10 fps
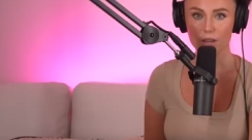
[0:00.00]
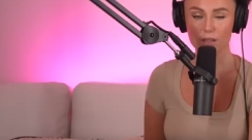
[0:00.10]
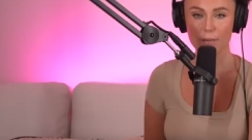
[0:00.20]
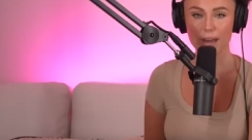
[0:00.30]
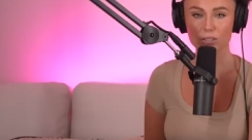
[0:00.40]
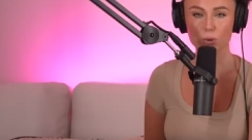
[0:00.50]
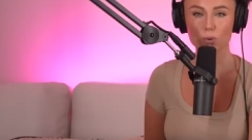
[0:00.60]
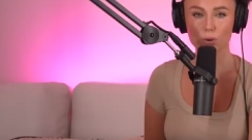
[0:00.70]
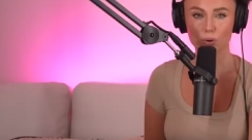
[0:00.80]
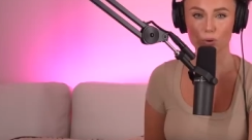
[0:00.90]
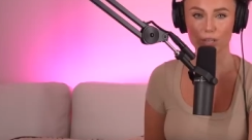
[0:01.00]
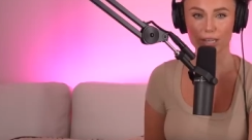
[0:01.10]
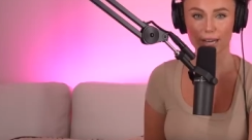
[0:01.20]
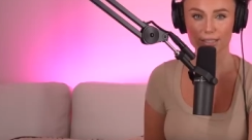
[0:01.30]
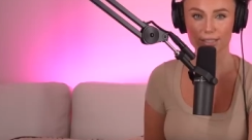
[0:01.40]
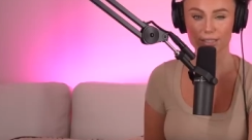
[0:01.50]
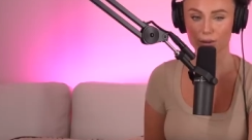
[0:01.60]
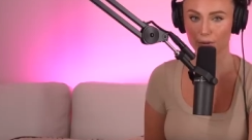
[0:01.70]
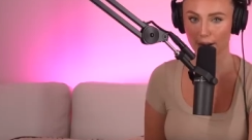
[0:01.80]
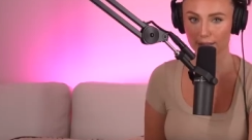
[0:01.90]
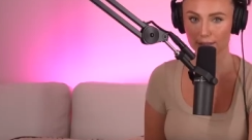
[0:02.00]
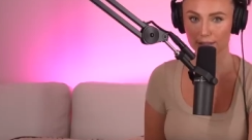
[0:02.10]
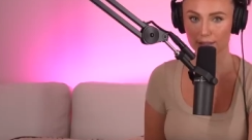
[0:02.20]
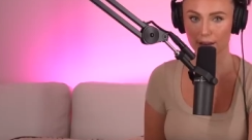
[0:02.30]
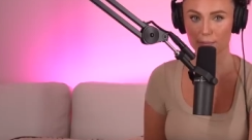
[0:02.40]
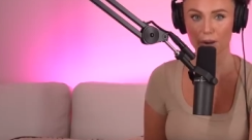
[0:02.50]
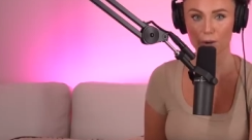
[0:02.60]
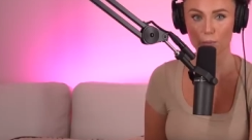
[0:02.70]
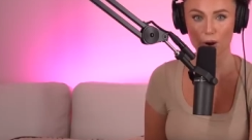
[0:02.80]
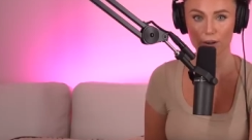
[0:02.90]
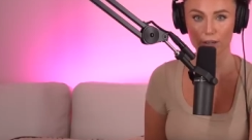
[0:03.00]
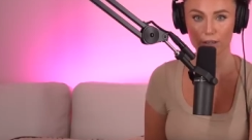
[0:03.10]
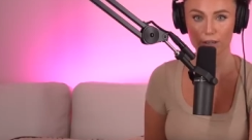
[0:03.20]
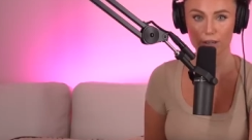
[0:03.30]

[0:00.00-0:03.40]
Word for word: The man told the girl he had cigarettes and marijuana,